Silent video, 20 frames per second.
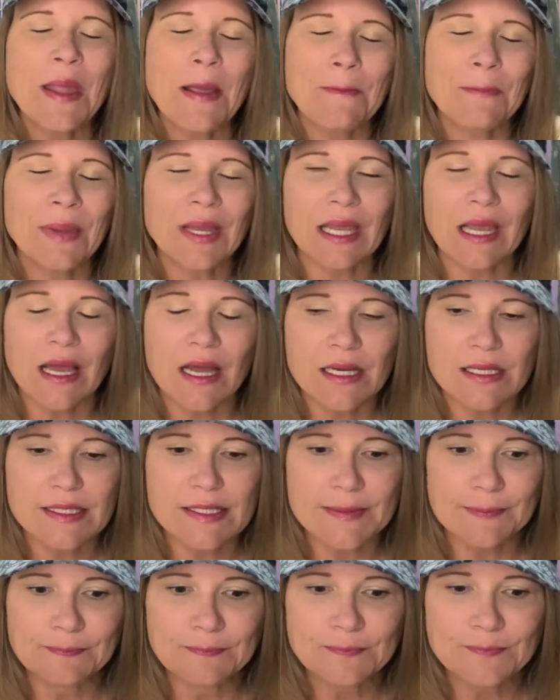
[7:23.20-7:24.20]

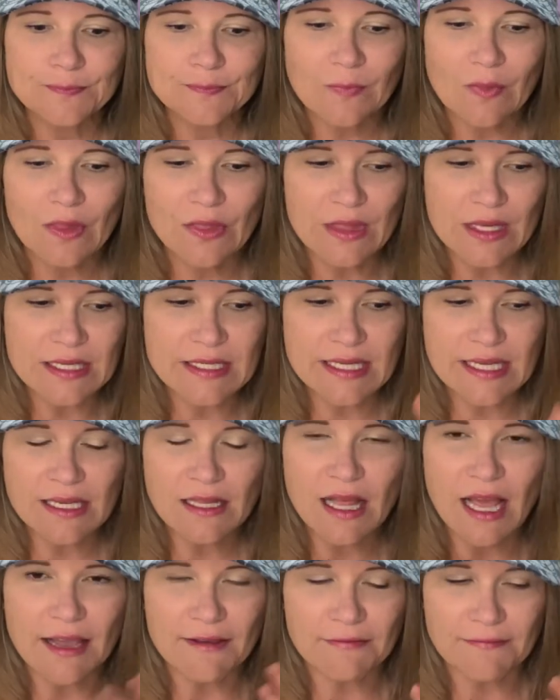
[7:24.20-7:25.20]
because the deal
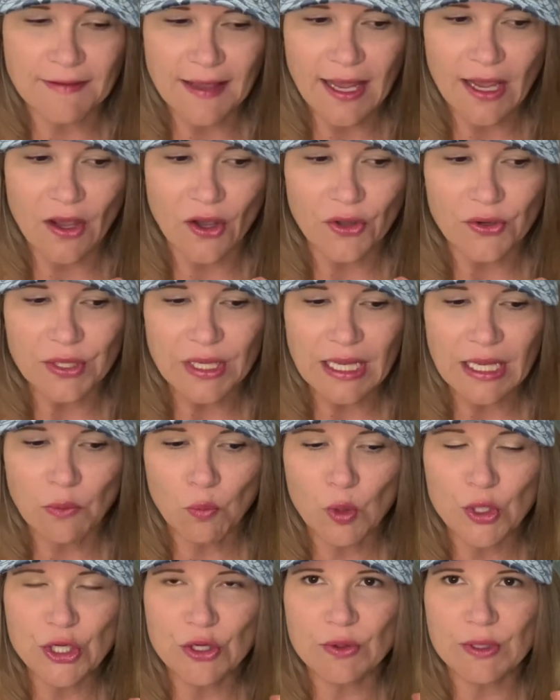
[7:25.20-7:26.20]
I found, and
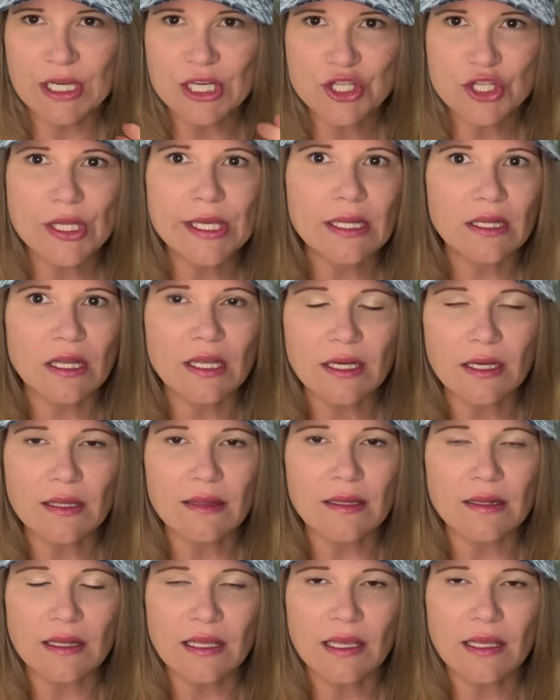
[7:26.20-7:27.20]
when you initially click on
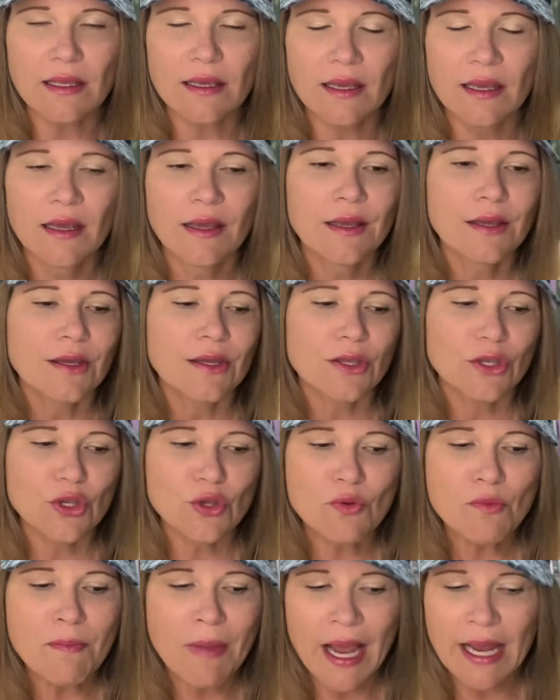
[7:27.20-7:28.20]
the link,
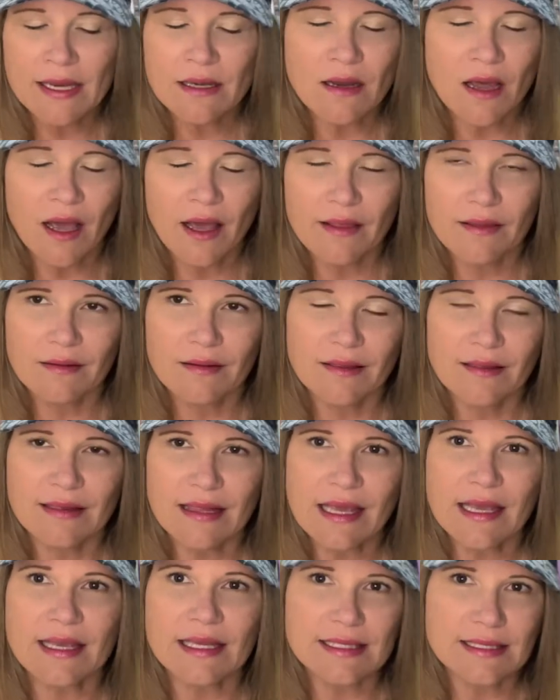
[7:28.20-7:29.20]
you might not
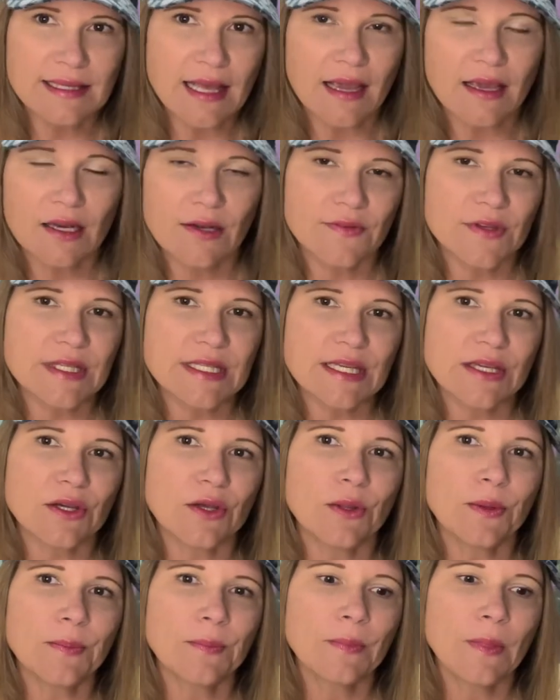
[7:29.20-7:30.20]
think it's that good of a
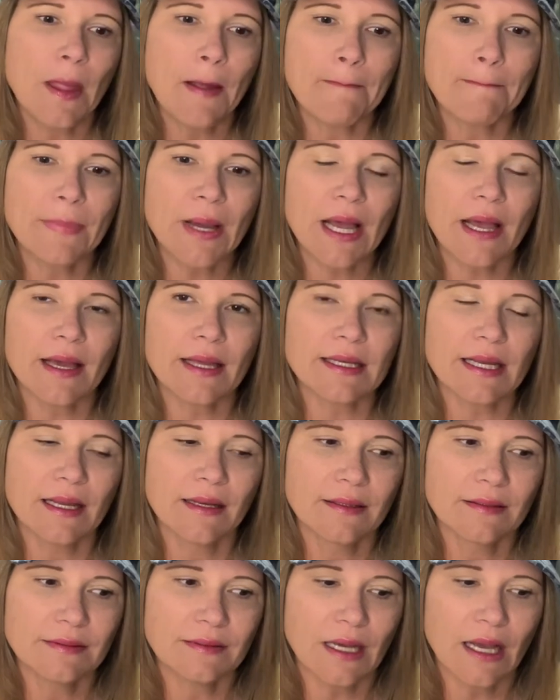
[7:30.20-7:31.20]
deal, but
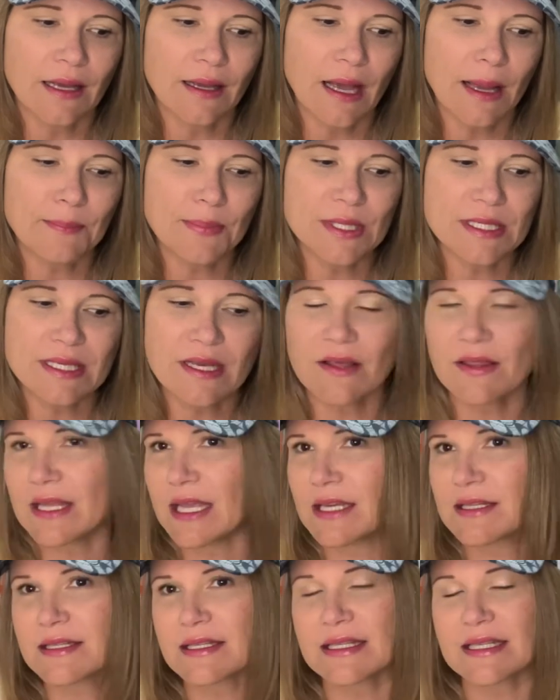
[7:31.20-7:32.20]
up until the
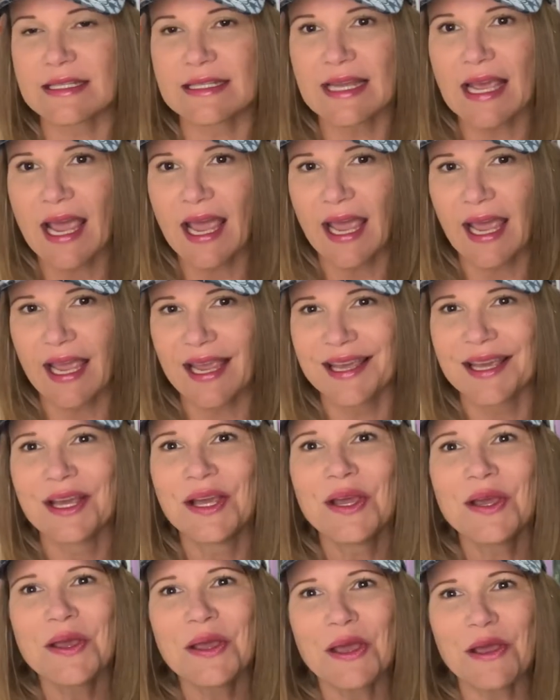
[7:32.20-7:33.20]
end of today,
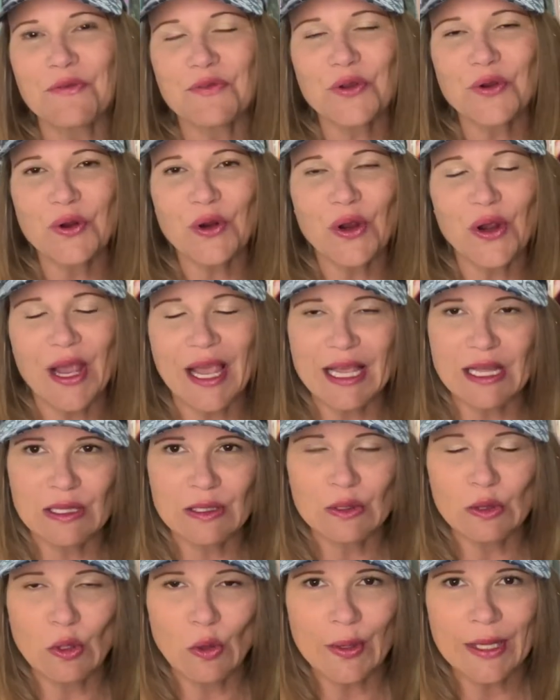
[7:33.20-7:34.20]
if you're a
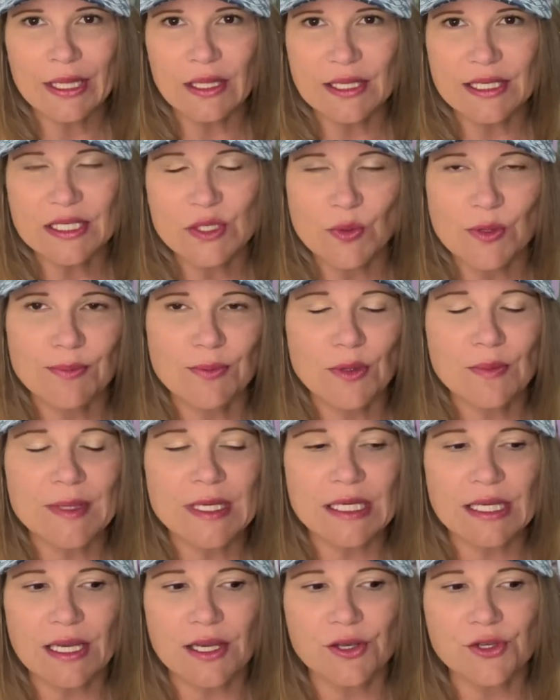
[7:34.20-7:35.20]
loyalist with
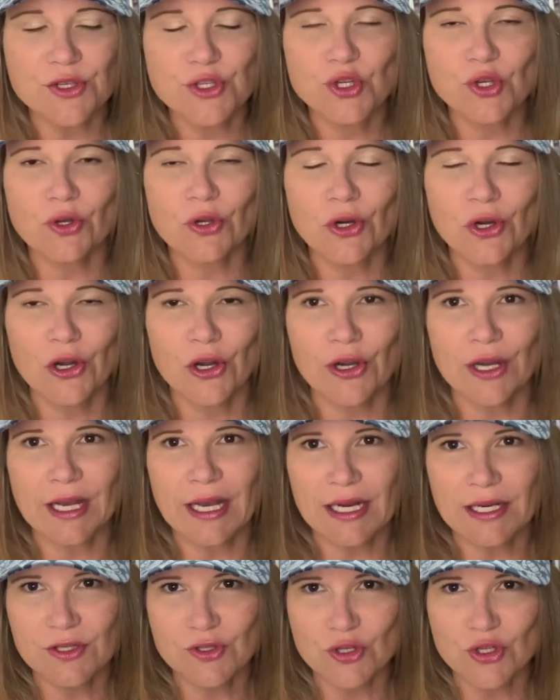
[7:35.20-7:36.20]
Bloomingdale's, you'll earn an
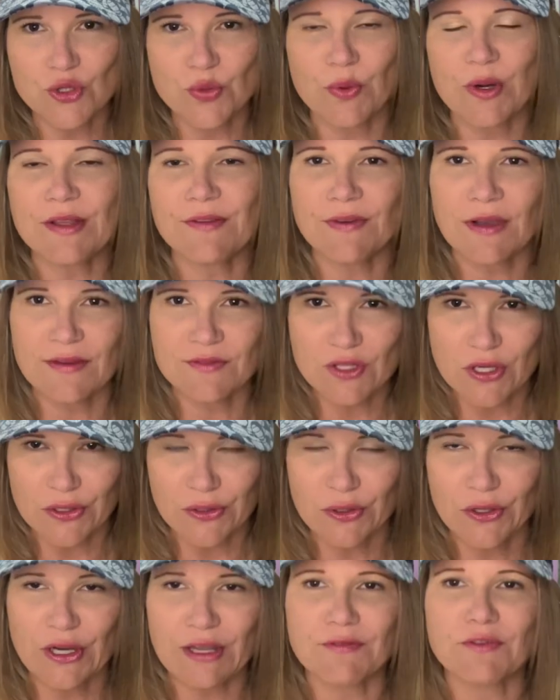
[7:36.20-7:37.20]
extra
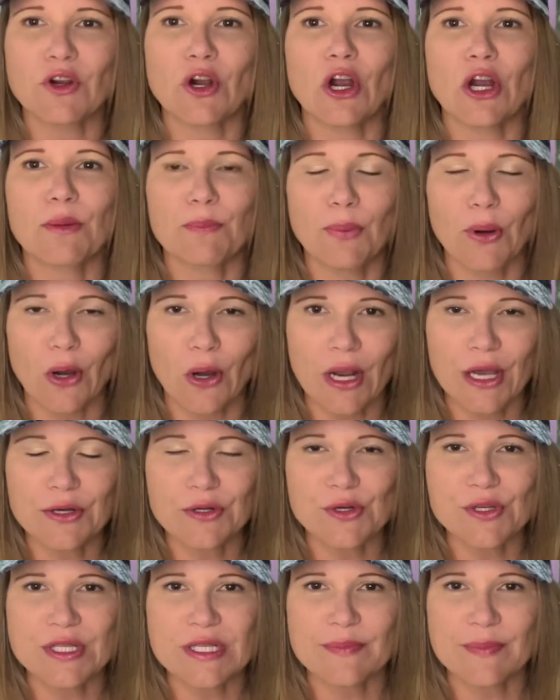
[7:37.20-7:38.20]
$25 gift card per
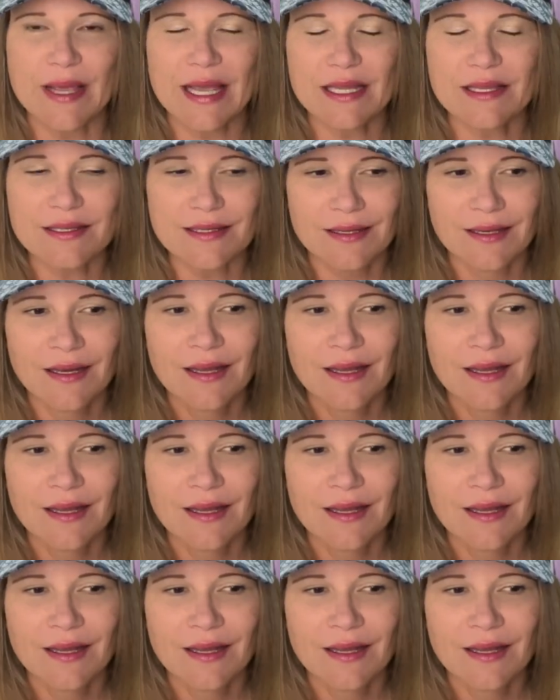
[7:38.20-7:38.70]
100 spent.